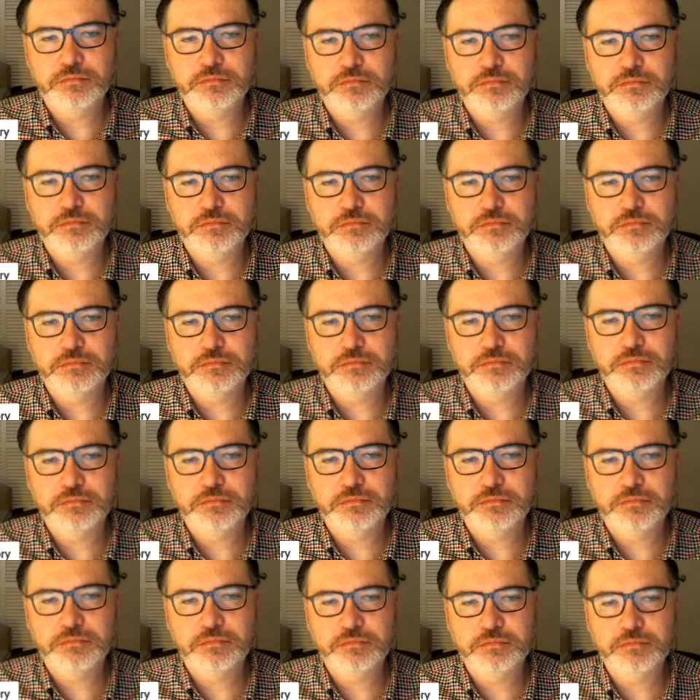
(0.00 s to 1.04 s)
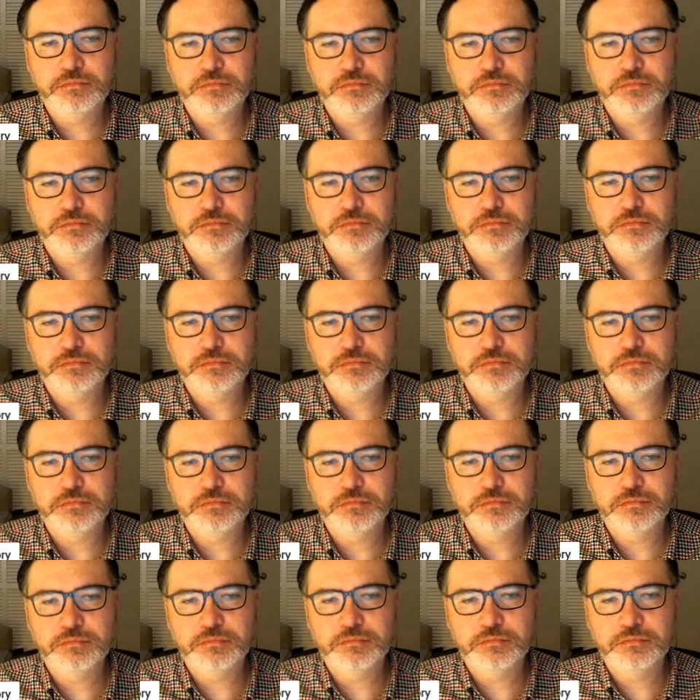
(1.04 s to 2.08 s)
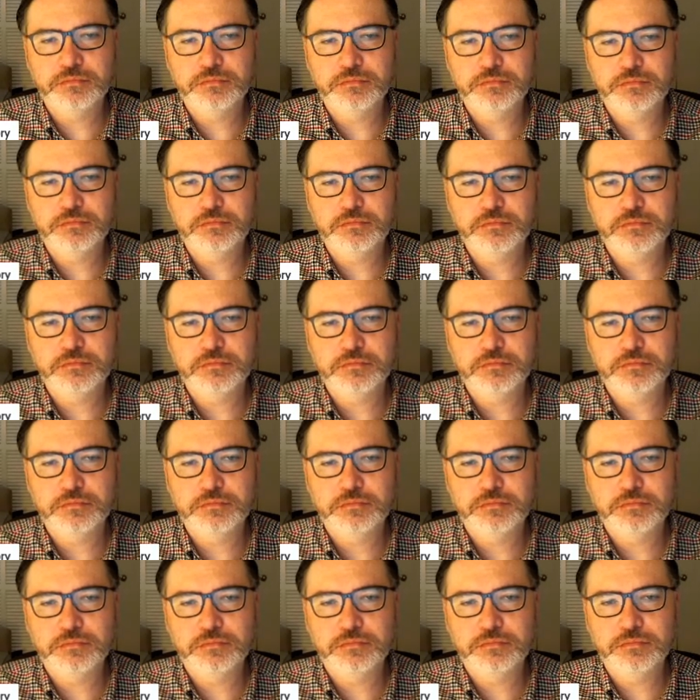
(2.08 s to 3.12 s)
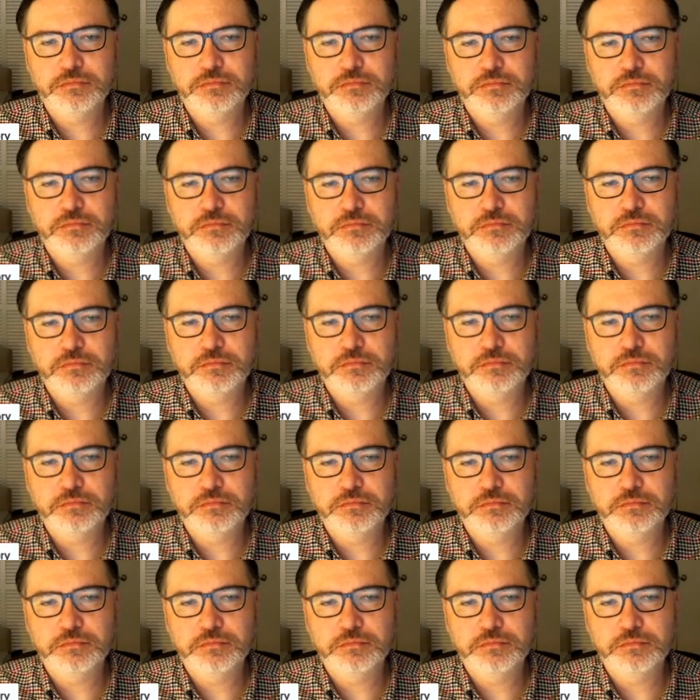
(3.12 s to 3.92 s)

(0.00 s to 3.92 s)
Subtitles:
The person shown says nothing.